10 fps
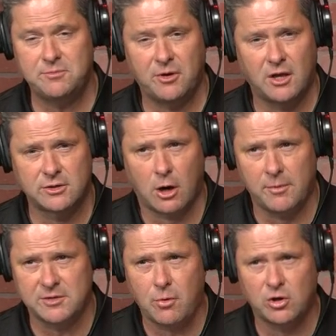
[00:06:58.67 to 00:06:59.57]
is because
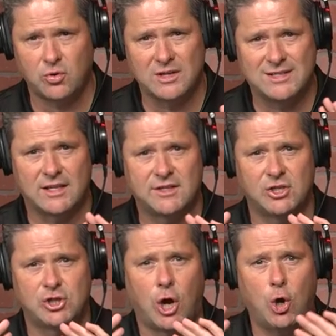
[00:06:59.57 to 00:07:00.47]
Kirby Smart sort of sets the
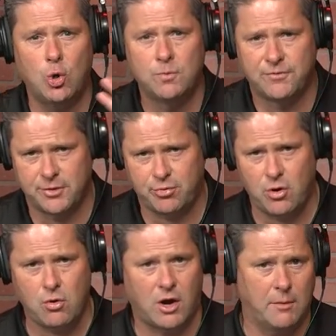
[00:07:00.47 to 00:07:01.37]
tone for the
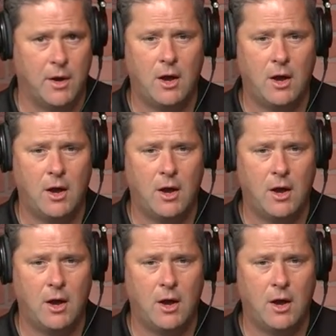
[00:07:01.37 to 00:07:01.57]
program.